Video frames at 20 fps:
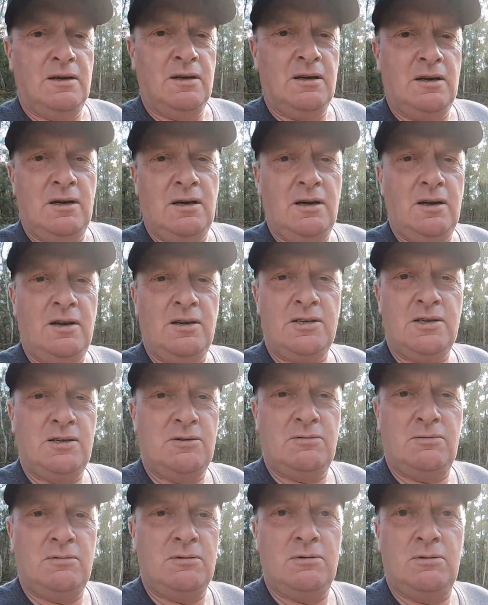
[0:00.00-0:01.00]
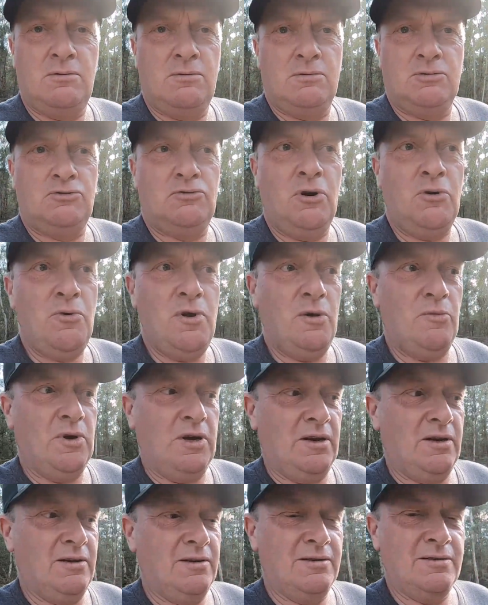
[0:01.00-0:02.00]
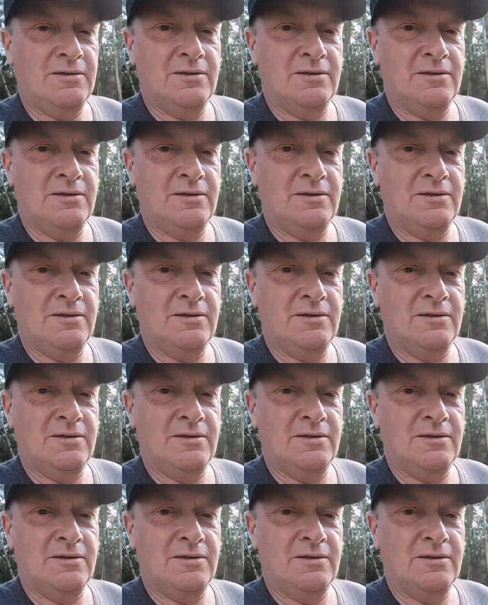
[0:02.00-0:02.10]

And I says, what's wrong with you, mate?